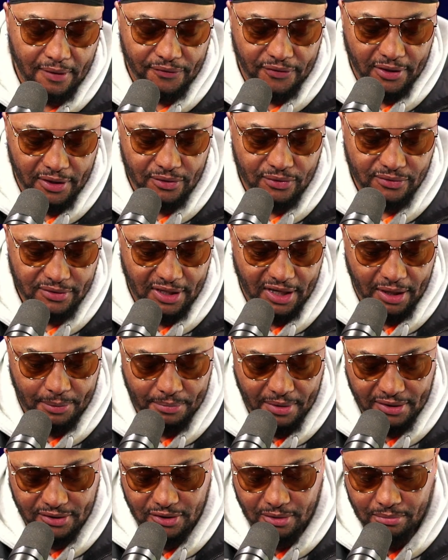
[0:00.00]
to hear you say that
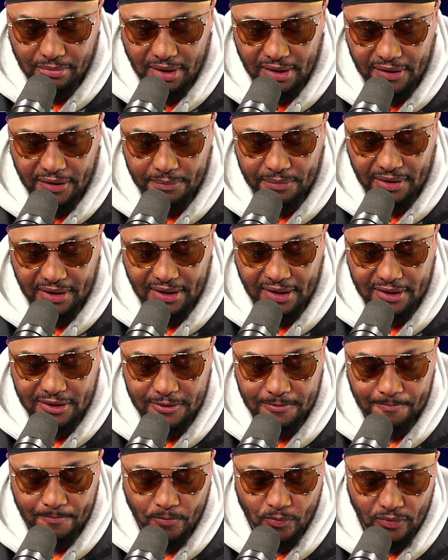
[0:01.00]
about your mother because
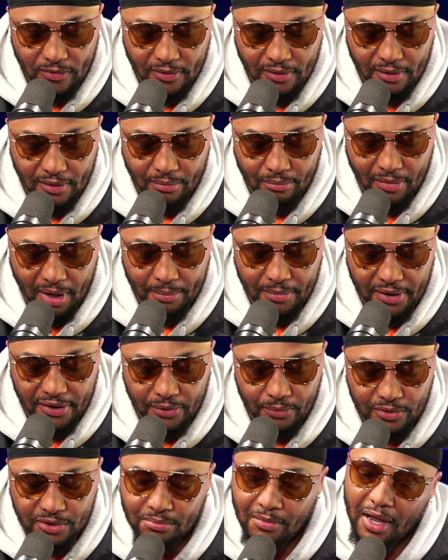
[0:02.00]
my mother
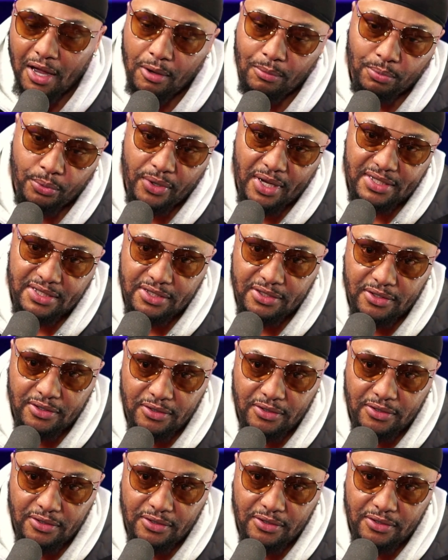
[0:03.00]
was my oppressor.